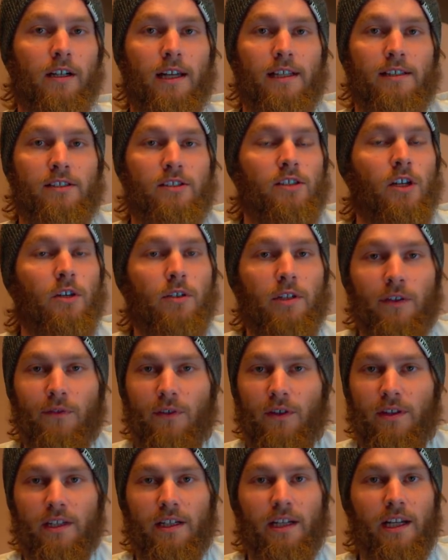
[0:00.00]
It's no
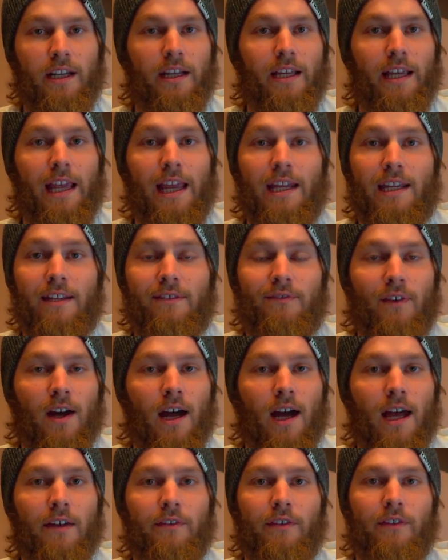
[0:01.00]
different than hitting
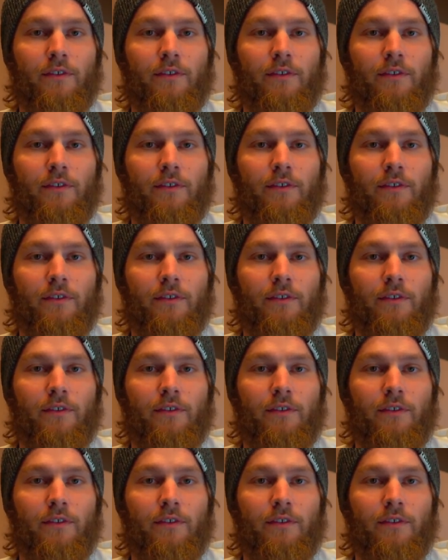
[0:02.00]
85.